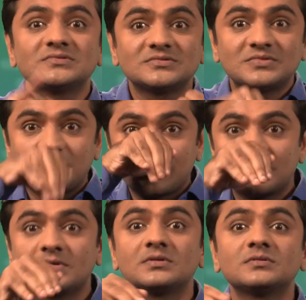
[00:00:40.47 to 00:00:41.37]
Just
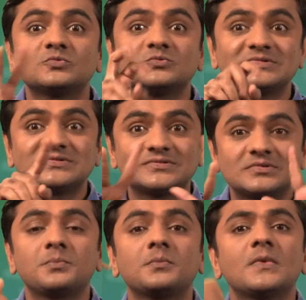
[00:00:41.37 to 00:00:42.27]
like 31st
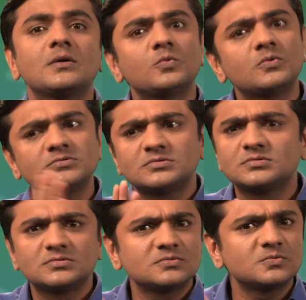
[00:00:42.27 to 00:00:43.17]
March is the bank's
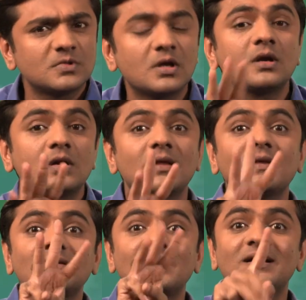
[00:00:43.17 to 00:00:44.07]
yearly closing,
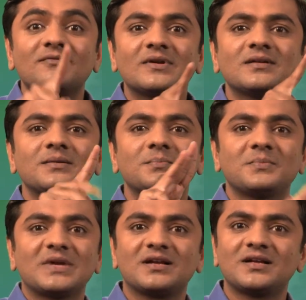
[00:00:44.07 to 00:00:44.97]
from 1st April
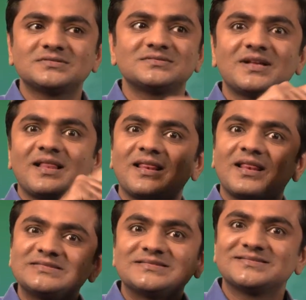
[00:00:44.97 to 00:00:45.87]
to 30th September
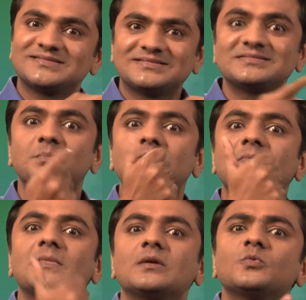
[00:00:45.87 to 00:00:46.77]
is the bank's
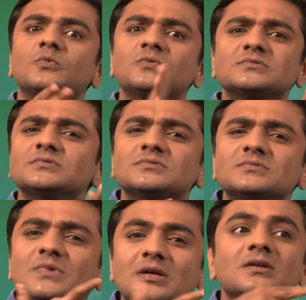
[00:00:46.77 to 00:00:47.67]
half-yearly closing.
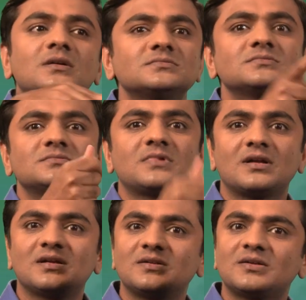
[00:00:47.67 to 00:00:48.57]
This is why the banks
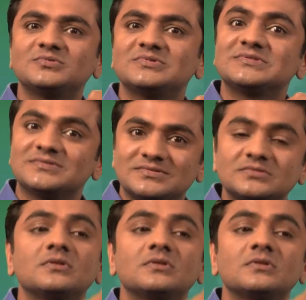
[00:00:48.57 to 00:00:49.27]
will remain shut.